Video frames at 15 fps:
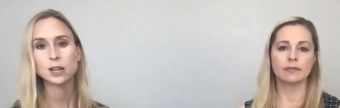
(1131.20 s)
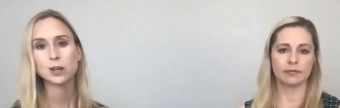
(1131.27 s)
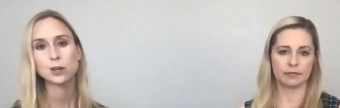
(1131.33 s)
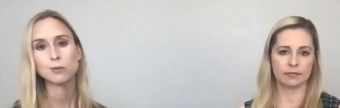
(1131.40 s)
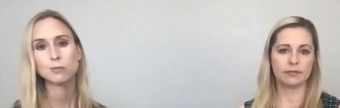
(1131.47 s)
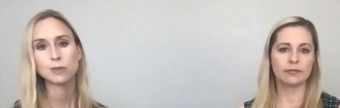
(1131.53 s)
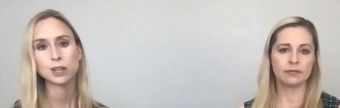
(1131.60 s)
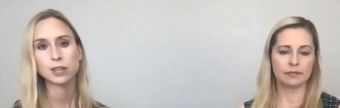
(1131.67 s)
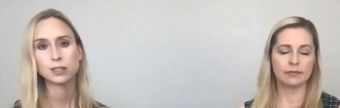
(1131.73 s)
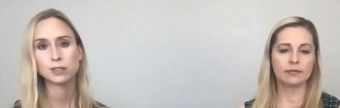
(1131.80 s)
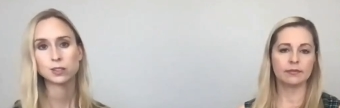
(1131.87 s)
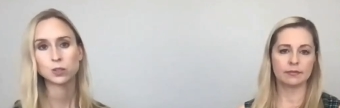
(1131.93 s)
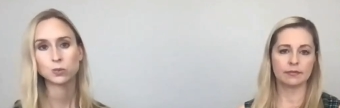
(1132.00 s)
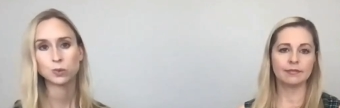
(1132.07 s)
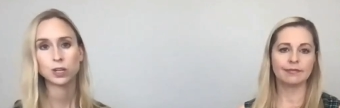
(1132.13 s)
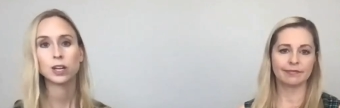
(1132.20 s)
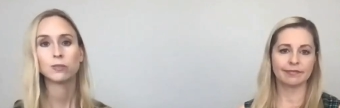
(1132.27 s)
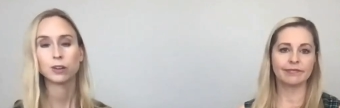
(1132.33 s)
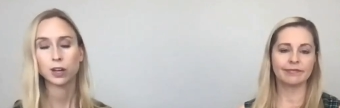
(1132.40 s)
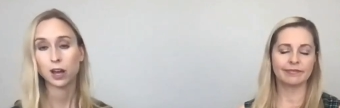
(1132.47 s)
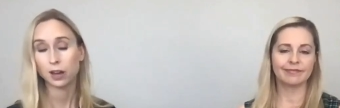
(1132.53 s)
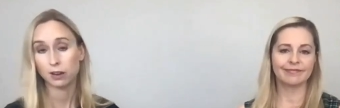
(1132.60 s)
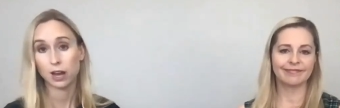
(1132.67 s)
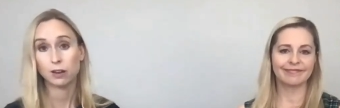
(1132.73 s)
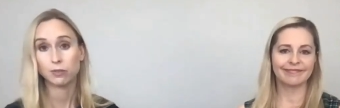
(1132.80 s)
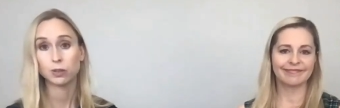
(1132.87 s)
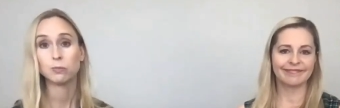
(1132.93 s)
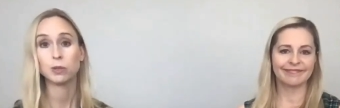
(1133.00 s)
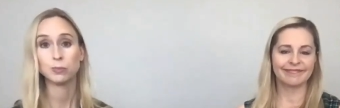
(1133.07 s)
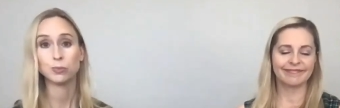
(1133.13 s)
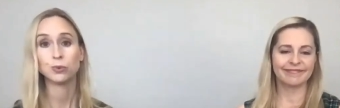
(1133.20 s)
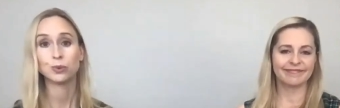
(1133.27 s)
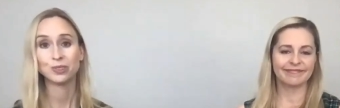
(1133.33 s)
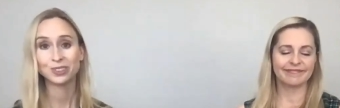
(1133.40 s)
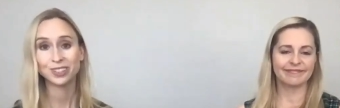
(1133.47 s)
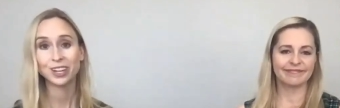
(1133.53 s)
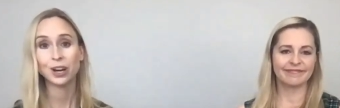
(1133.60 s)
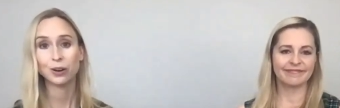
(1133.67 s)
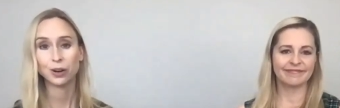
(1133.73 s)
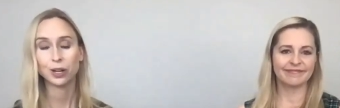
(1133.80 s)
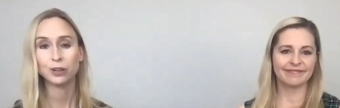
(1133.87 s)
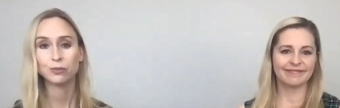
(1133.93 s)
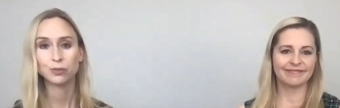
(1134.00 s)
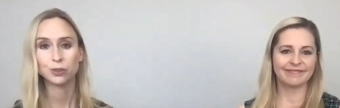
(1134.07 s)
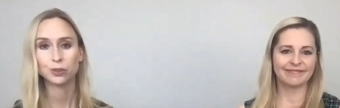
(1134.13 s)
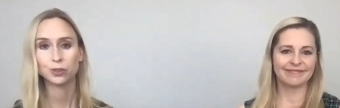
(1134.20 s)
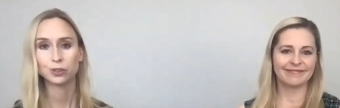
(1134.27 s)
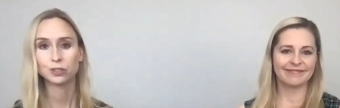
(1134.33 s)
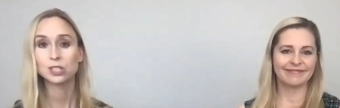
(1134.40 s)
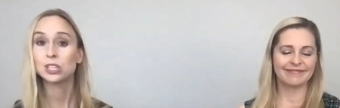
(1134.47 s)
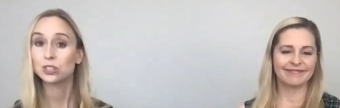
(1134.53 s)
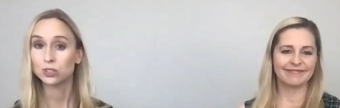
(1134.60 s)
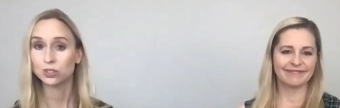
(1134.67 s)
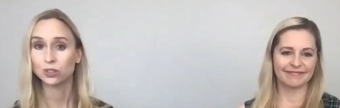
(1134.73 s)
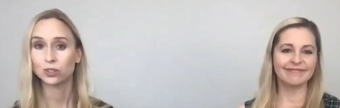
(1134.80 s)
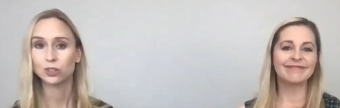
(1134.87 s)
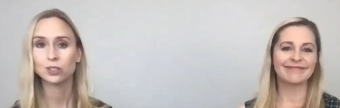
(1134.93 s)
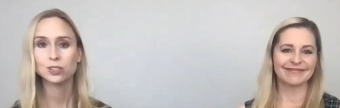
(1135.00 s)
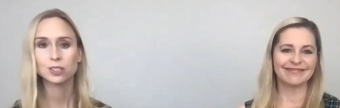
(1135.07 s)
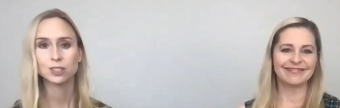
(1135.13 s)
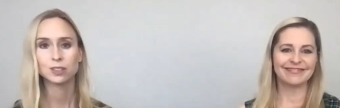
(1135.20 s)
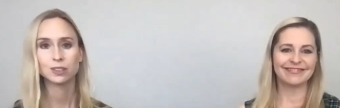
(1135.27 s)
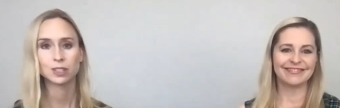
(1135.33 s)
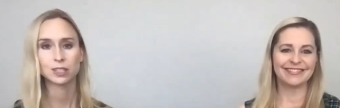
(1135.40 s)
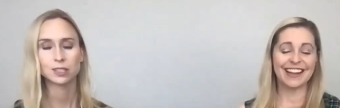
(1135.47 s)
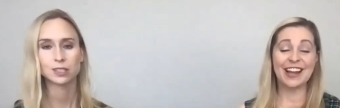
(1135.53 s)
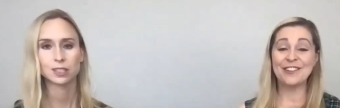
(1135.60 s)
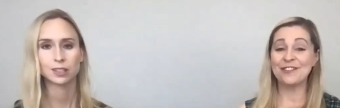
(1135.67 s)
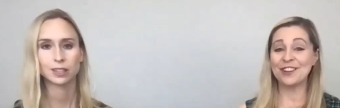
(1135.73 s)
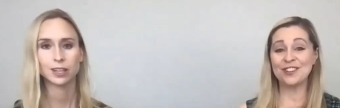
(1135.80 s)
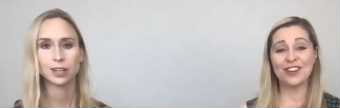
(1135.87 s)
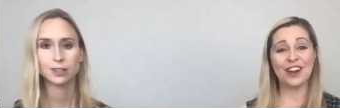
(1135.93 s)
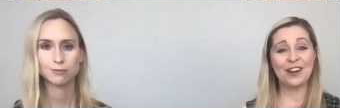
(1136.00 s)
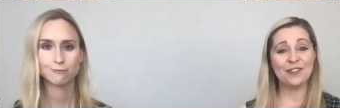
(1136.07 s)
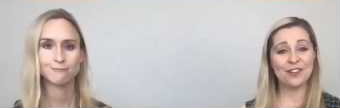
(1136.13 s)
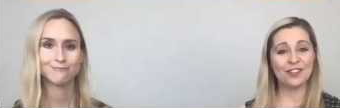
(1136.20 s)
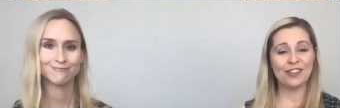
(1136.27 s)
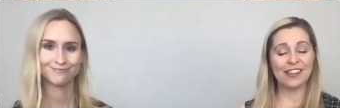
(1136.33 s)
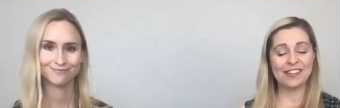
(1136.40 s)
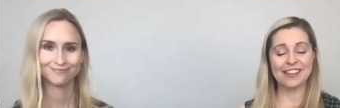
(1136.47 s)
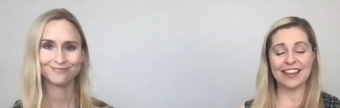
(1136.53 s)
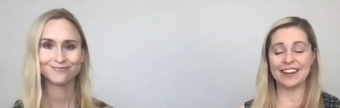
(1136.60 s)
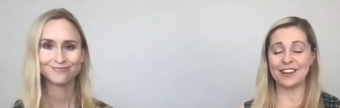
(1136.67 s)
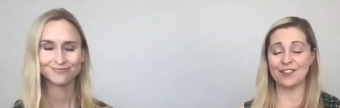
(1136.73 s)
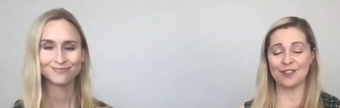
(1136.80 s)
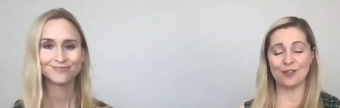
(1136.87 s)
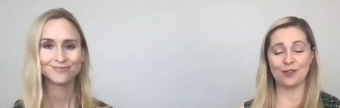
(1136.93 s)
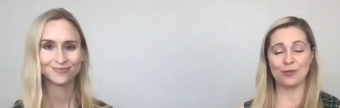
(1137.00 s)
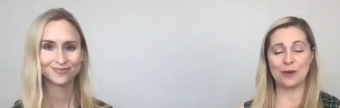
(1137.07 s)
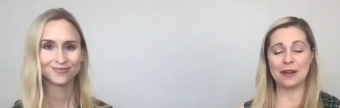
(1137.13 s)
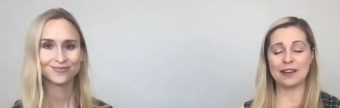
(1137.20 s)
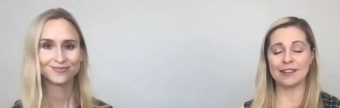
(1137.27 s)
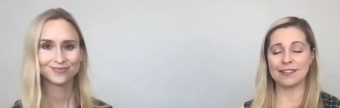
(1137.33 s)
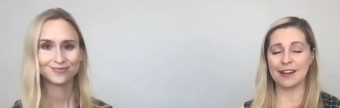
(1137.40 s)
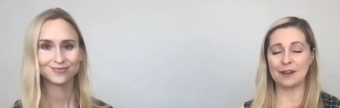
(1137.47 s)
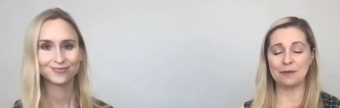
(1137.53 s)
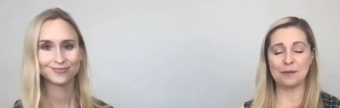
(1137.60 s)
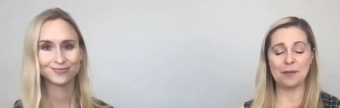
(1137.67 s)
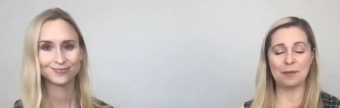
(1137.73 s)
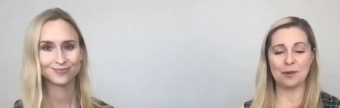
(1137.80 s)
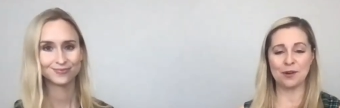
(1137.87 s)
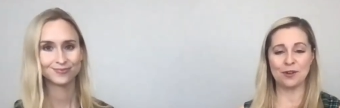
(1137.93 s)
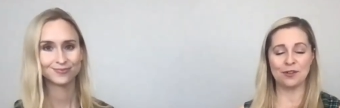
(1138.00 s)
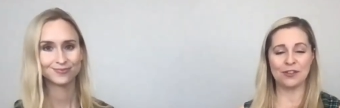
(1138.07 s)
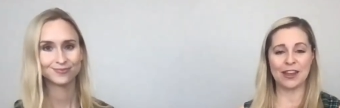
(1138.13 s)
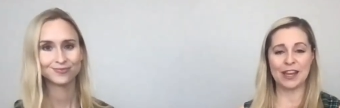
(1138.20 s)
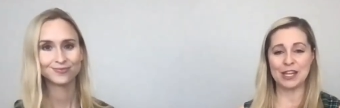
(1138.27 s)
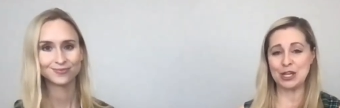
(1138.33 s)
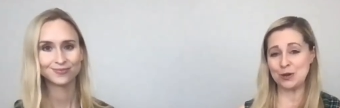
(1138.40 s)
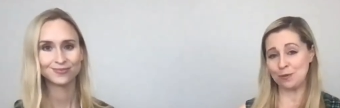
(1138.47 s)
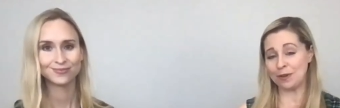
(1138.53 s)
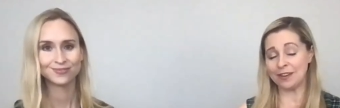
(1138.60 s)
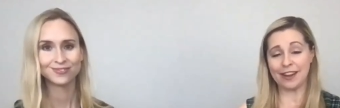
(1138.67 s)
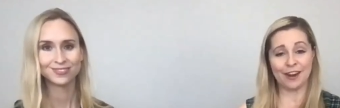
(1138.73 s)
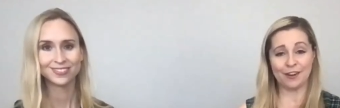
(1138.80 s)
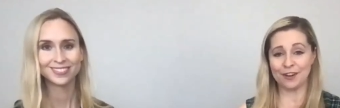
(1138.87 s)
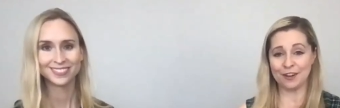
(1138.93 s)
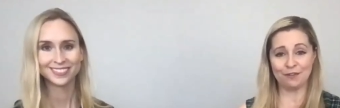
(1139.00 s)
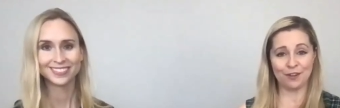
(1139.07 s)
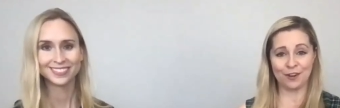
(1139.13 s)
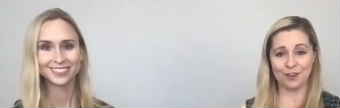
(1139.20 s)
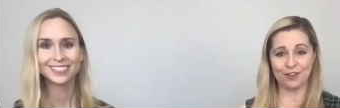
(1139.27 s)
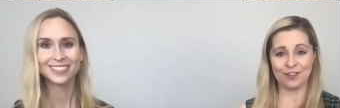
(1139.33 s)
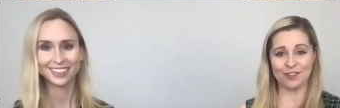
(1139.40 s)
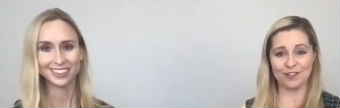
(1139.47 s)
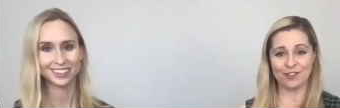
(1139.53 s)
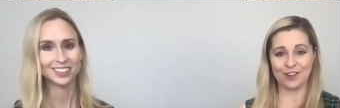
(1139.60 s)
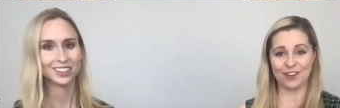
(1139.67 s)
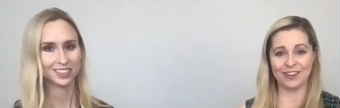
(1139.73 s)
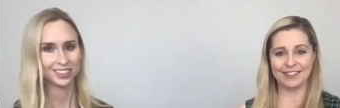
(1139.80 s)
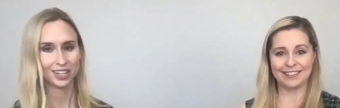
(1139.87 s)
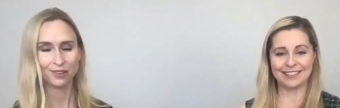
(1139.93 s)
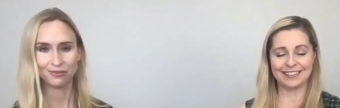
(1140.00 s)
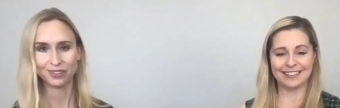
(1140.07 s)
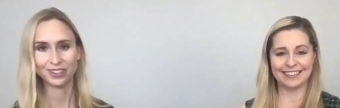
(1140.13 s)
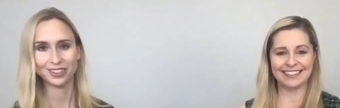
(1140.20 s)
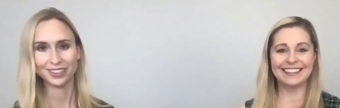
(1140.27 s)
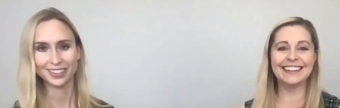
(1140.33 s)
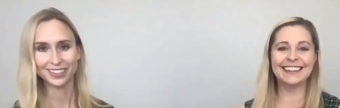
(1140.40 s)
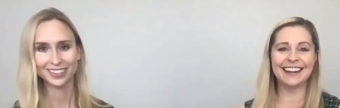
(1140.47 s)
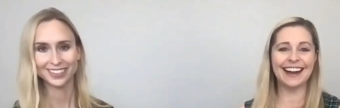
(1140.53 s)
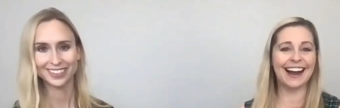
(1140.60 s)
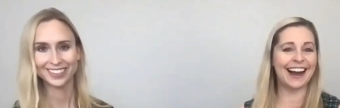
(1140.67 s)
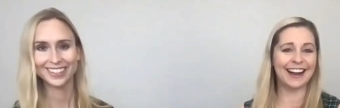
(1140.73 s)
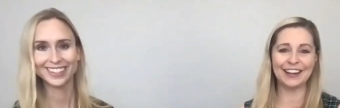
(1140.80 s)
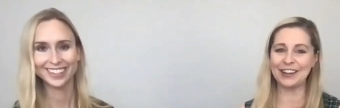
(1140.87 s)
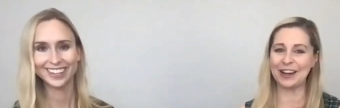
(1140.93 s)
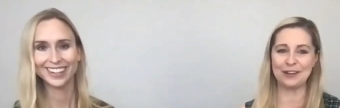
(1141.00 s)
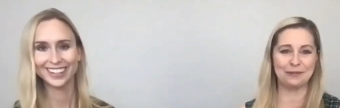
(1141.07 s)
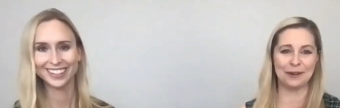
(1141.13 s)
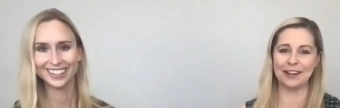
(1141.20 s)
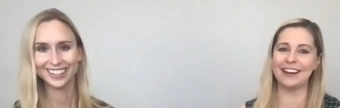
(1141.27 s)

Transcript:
Speaker 1: Um, and so we have I have had people carry for their sisters and things like Which that. Which I always mm. th-
Speaker 2: think it's so sweet because I remember you saying you would carry for your sister definitely. I, I